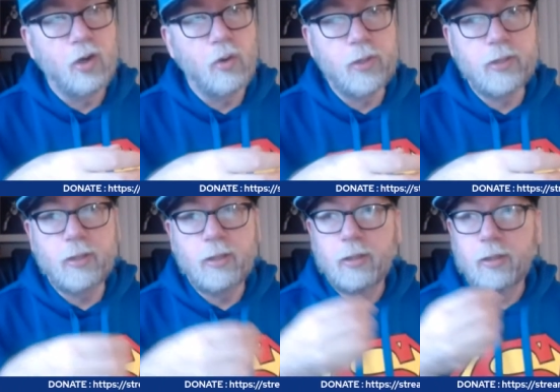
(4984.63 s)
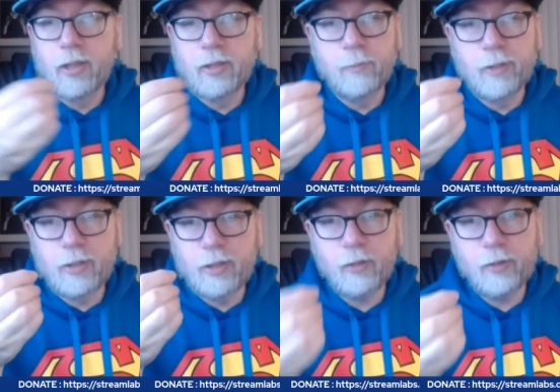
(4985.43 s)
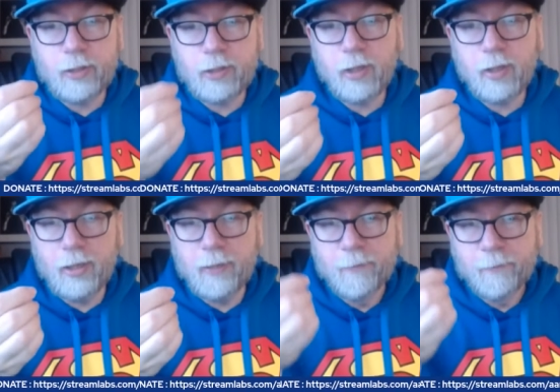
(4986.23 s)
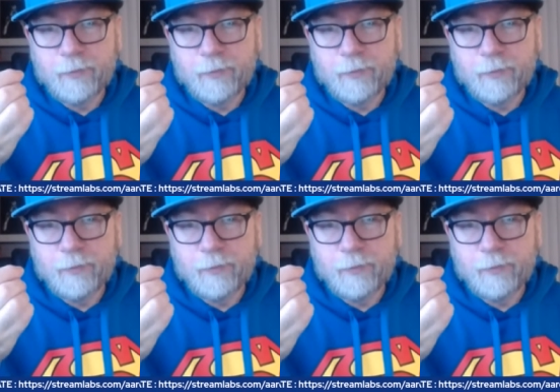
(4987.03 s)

Or is it this mysterious guy